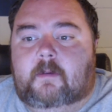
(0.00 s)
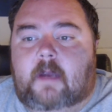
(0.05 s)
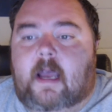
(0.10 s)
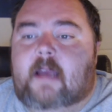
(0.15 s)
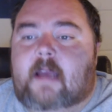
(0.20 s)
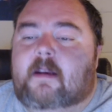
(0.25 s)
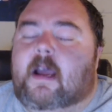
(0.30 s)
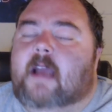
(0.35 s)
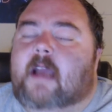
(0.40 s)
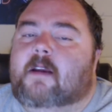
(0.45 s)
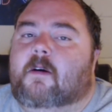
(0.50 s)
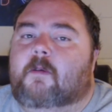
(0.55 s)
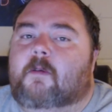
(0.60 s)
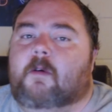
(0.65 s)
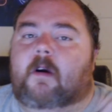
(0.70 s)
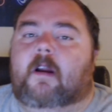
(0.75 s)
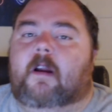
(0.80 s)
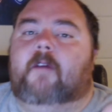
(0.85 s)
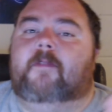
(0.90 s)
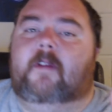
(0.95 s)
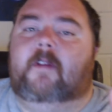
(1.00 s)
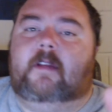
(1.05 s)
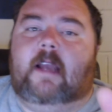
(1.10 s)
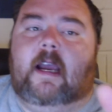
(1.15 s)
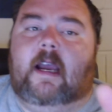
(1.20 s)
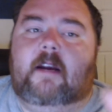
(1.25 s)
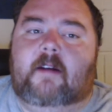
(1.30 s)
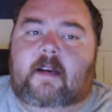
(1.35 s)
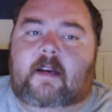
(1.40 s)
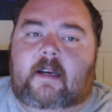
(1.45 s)
I know I'm going off on
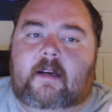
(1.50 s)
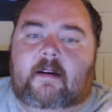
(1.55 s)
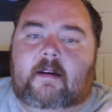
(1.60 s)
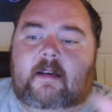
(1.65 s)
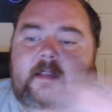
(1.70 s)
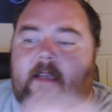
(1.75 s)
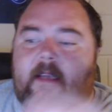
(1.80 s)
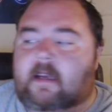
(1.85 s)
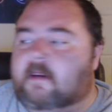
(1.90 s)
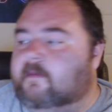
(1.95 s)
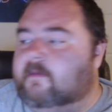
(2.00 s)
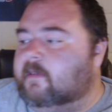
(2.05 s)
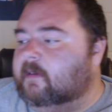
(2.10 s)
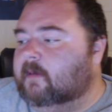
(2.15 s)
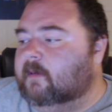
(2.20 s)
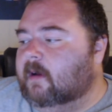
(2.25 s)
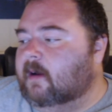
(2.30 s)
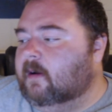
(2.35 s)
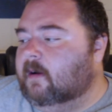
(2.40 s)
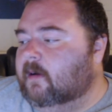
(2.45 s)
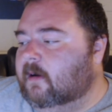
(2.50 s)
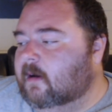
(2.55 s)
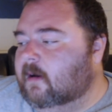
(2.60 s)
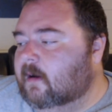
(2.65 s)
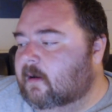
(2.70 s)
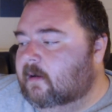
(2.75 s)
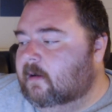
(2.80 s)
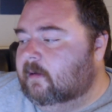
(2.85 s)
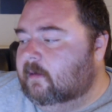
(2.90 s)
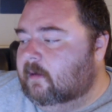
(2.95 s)
tirade here at the end of
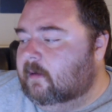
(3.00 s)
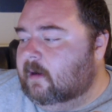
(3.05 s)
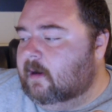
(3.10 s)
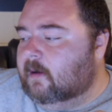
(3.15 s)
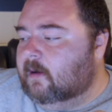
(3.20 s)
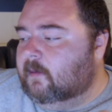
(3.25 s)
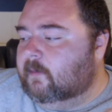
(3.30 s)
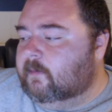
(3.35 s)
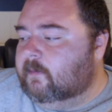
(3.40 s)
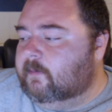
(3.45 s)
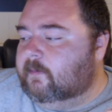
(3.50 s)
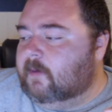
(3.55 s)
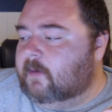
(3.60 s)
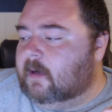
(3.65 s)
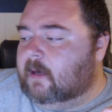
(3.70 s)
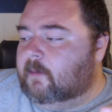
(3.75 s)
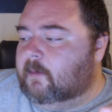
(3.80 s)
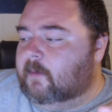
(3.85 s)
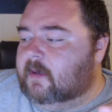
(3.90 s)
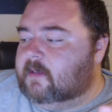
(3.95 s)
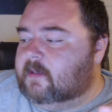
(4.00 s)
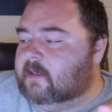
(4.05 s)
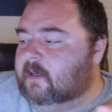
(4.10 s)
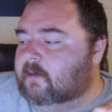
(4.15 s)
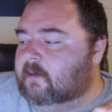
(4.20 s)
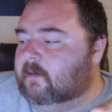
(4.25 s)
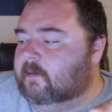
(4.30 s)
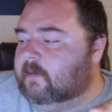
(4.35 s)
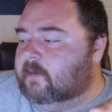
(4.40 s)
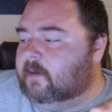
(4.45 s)
a fucking whiskey
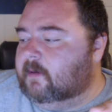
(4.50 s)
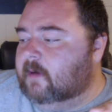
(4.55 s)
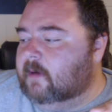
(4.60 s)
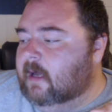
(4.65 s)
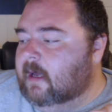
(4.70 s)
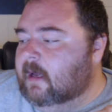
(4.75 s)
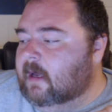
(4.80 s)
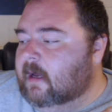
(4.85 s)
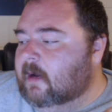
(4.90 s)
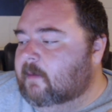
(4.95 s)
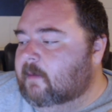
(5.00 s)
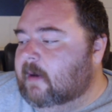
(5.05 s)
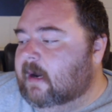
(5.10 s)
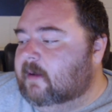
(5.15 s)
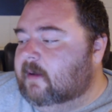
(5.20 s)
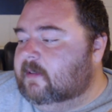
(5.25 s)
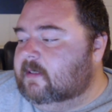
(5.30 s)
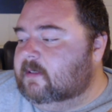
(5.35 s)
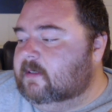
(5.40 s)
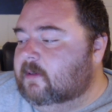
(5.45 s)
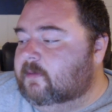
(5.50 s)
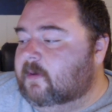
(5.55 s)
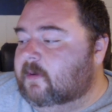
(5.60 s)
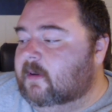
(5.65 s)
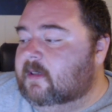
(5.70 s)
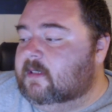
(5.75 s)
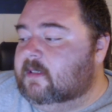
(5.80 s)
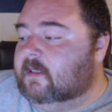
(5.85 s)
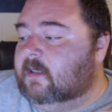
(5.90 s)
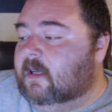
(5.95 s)
review. Wow, so far
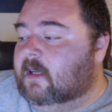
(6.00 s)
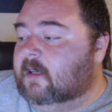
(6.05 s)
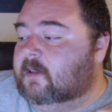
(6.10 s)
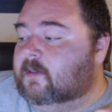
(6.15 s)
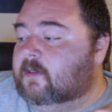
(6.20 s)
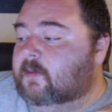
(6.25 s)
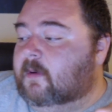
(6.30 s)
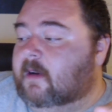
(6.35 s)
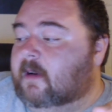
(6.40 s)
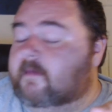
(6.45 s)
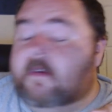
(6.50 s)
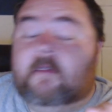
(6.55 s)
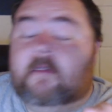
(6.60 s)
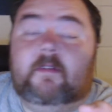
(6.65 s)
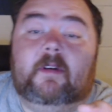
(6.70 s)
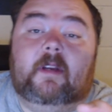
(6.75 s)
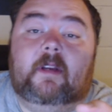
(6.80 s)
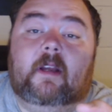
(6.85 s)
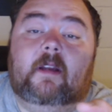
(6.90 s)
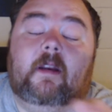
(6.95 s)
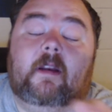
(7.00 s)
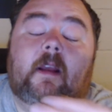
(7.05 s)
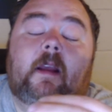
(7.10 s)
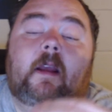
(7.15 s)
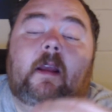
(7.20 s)
this is the longest one I've ever done.